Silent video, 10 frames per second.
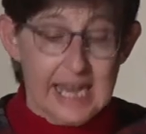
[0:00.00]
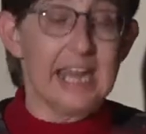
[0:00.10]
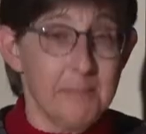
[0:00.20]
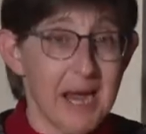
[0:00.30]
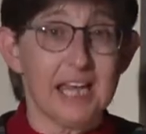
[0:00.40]

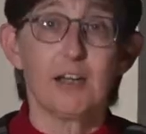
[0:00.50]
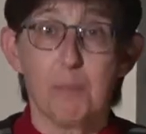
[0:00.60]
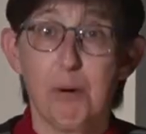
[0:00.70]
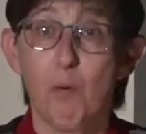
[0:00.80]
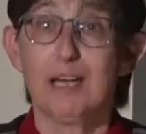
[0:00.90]
he made it a
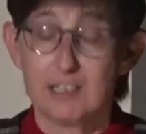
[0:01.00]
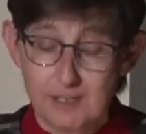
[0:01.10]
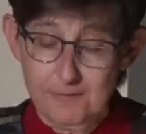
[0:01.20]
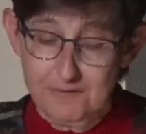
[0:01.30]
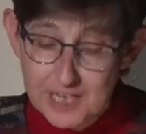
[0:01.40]
point
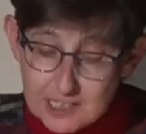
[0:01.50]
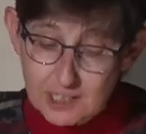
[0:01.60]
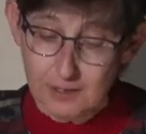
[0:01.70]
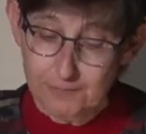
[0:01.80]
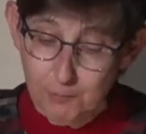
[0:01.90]
to
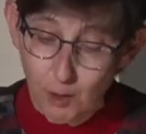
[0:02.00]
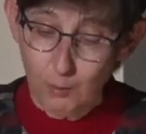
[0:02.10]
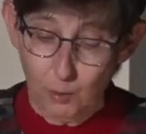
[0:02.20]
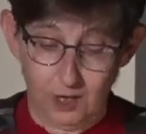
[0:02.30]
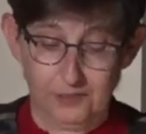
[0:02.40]
visit
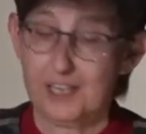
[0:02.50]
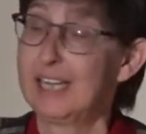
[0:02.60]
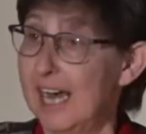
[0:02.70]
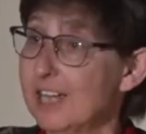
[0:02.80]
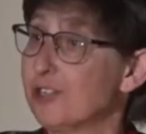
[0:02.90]
Fort Worth and
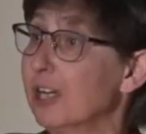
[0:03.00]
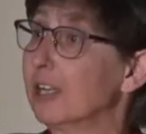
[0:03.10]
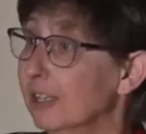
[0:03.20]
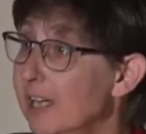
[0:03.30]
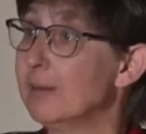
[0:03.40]
catch a
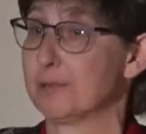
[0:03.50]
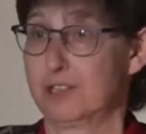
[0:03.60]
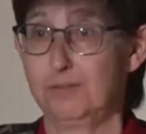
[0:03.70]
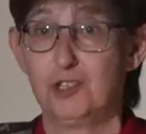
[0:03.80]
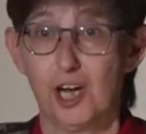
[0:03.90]
glimpse
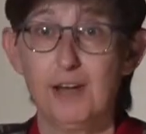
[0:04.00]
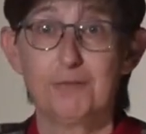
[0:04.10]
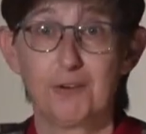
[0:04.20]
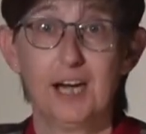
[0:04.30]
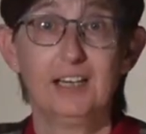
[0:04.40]
of J.
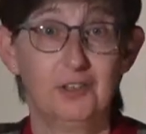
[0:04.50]
Frank